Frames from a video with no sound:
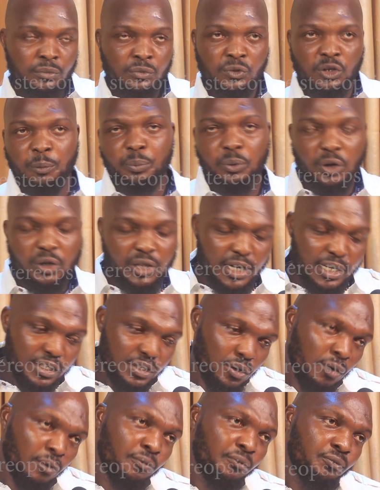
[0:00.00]
The protest
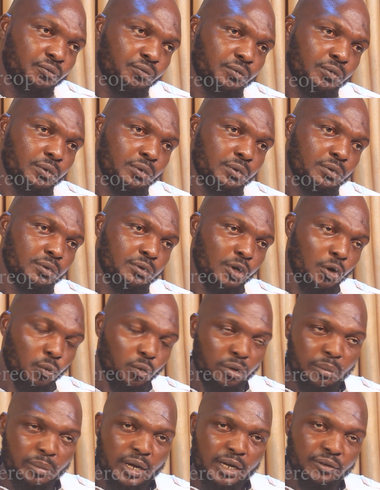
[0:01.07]
of the
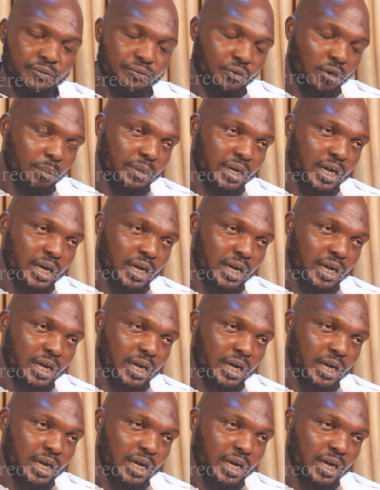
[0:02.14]
women from